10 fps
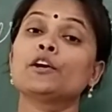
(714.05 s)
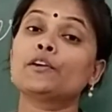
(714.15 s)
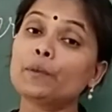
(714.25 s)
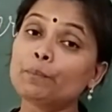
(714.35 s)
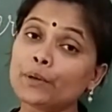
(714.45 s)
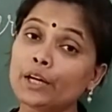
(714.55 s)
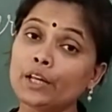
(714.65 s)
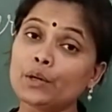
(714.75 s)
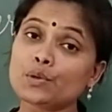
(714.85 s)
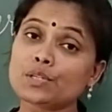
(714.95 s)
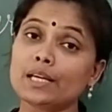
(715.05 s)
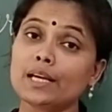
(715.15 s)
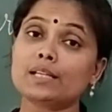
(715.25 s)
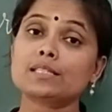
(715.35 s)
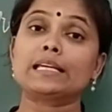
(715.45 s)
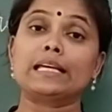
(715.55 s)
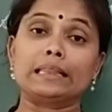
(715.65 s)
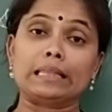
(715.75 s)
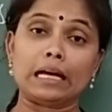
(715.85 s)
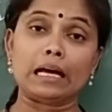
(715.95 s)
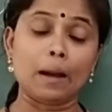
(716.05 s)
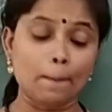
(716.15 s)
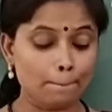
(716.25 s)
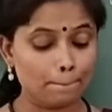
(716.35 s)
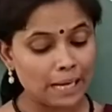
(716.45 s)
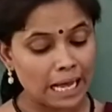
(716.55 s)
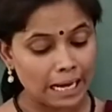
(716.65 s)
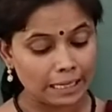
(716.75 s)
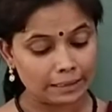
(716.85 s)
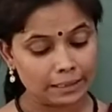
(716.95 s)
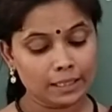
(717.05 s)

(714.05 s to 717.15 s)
reproduces in the plant.